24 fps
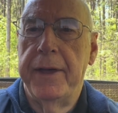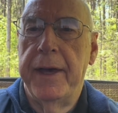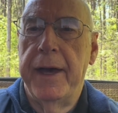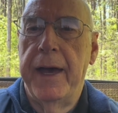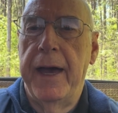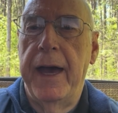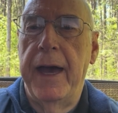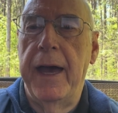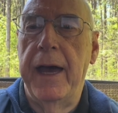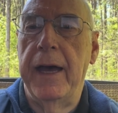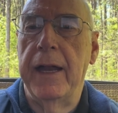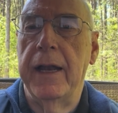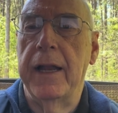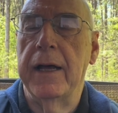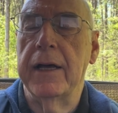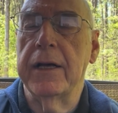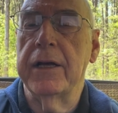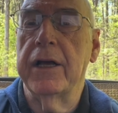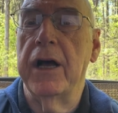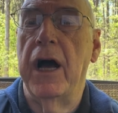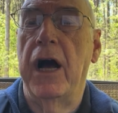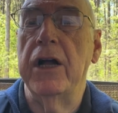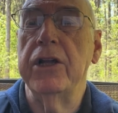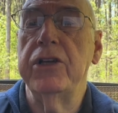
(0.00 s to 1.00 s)
And
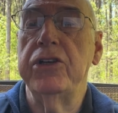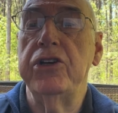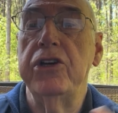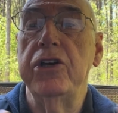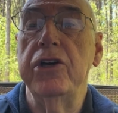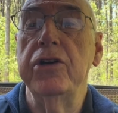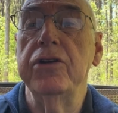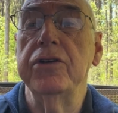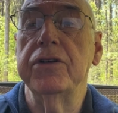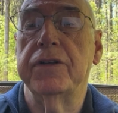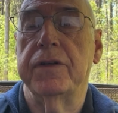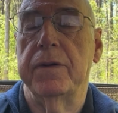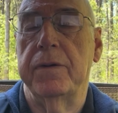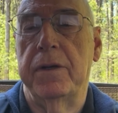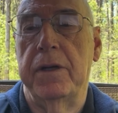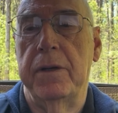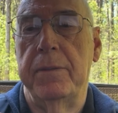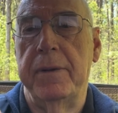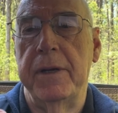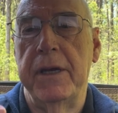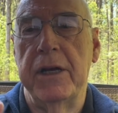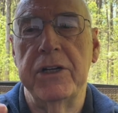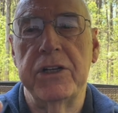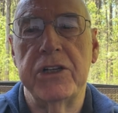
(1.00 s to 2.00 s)
God used him to
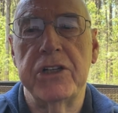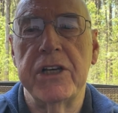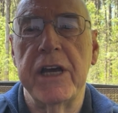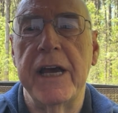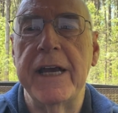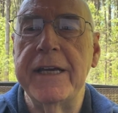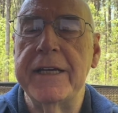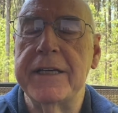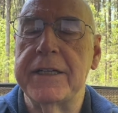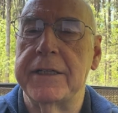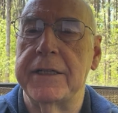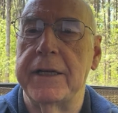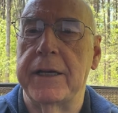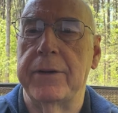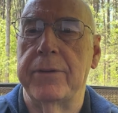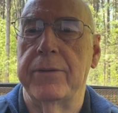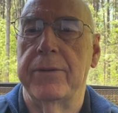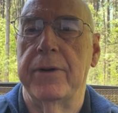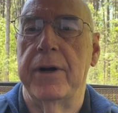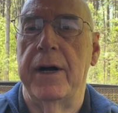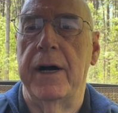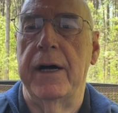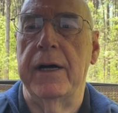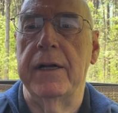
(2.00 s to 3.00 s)
be a chastening
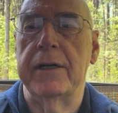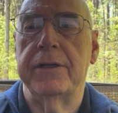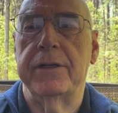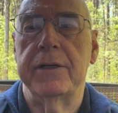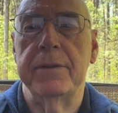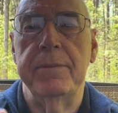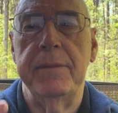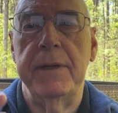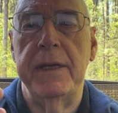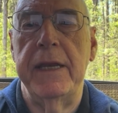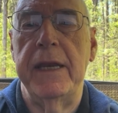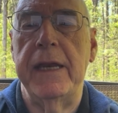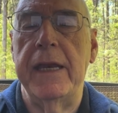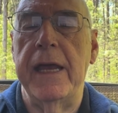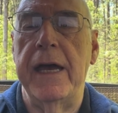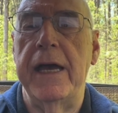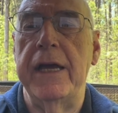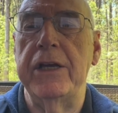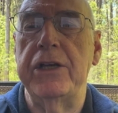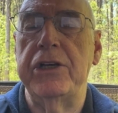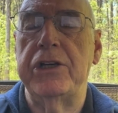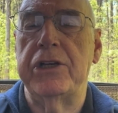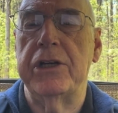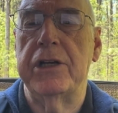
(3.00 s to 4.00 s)
rod to many
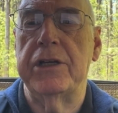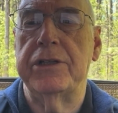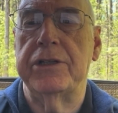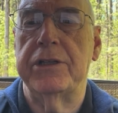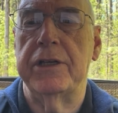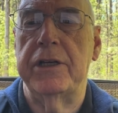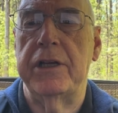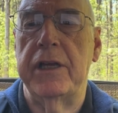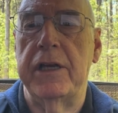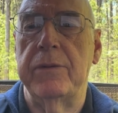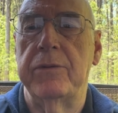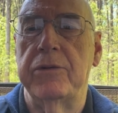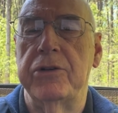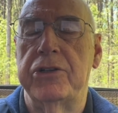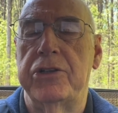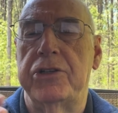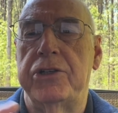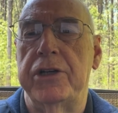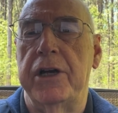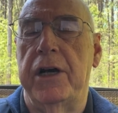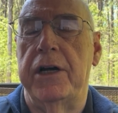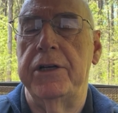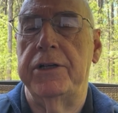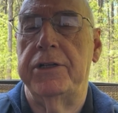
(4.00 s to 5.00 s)
nations that he was
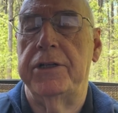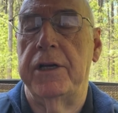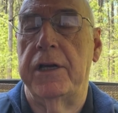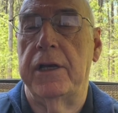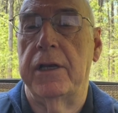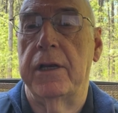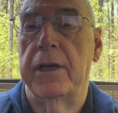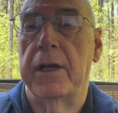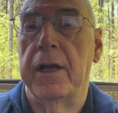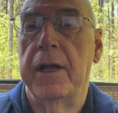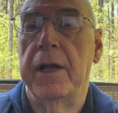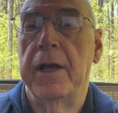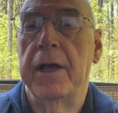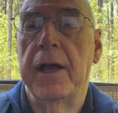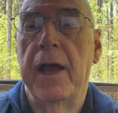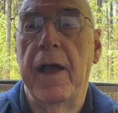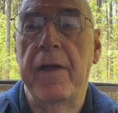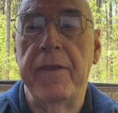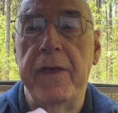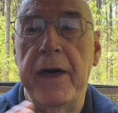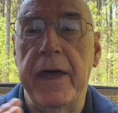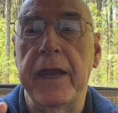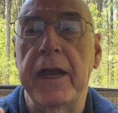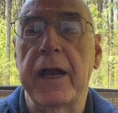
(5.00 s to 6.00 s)
judging.
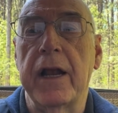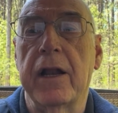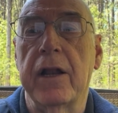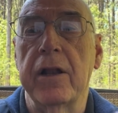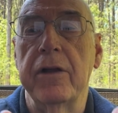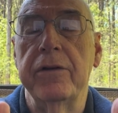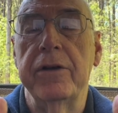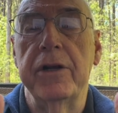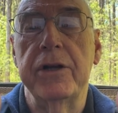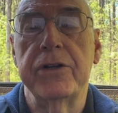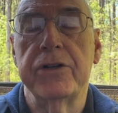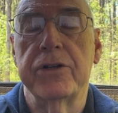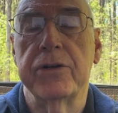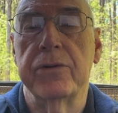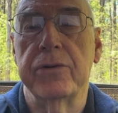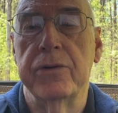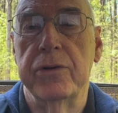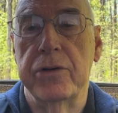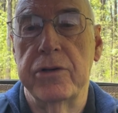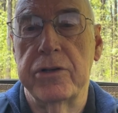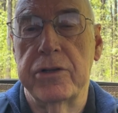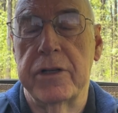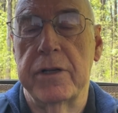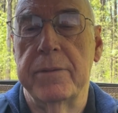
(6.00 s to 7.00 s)
And that included
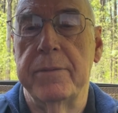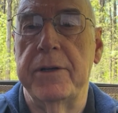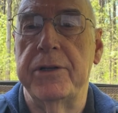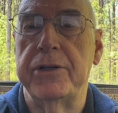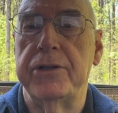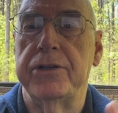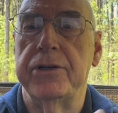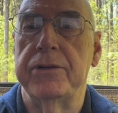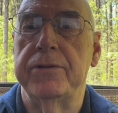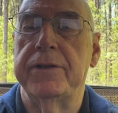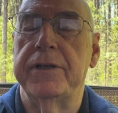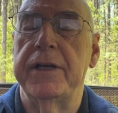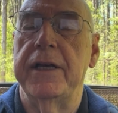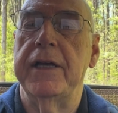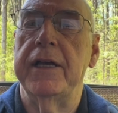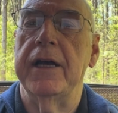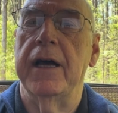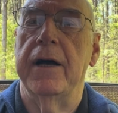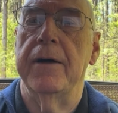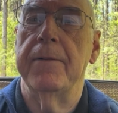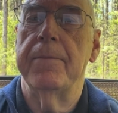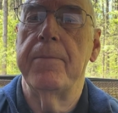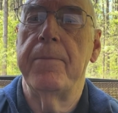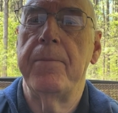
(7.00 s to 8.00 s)
Jerusalem and
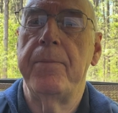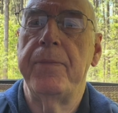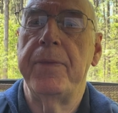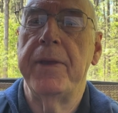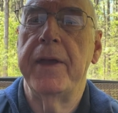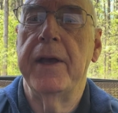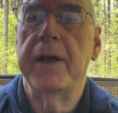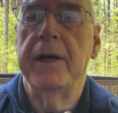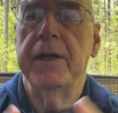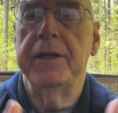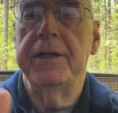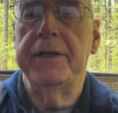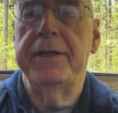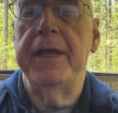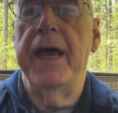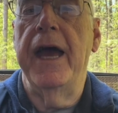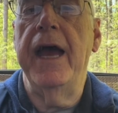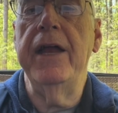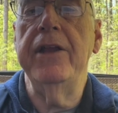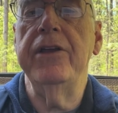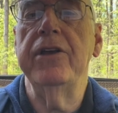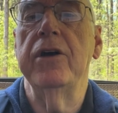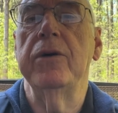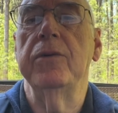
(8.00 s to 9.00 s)
Judea.
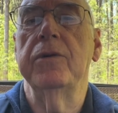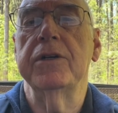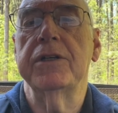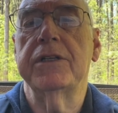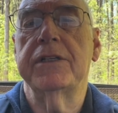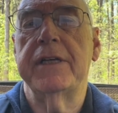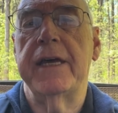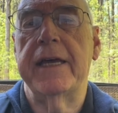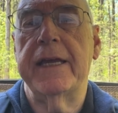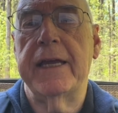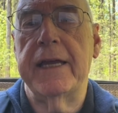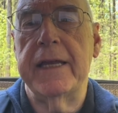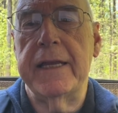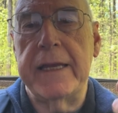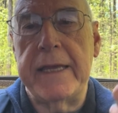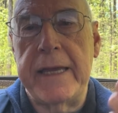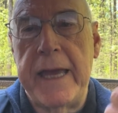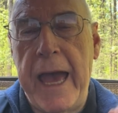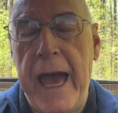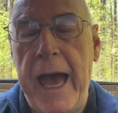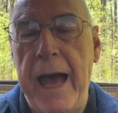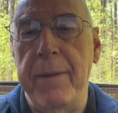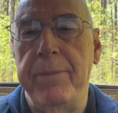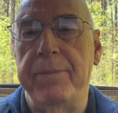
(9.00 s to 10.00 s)
Daniel was taken
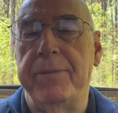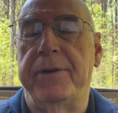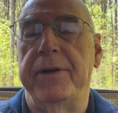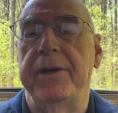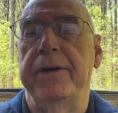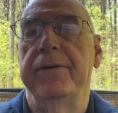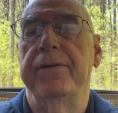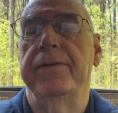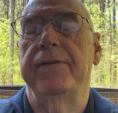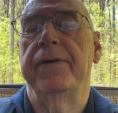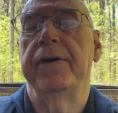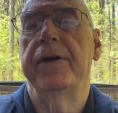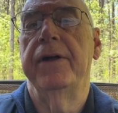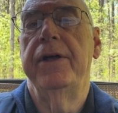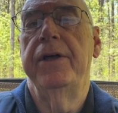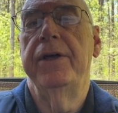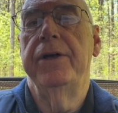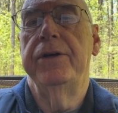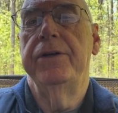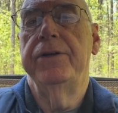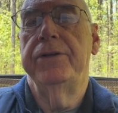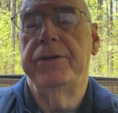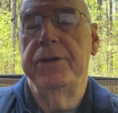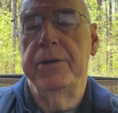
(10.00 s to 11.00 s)
captive
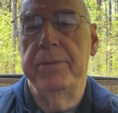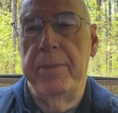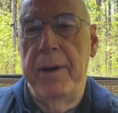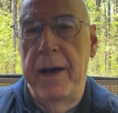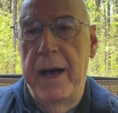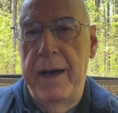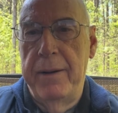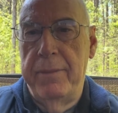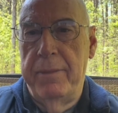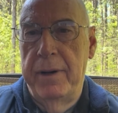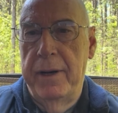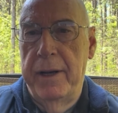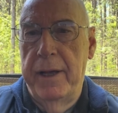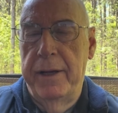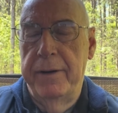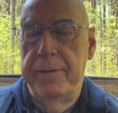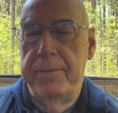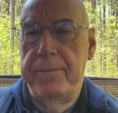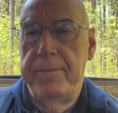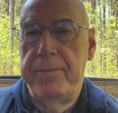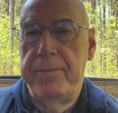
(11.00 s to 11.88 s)
to Babylon.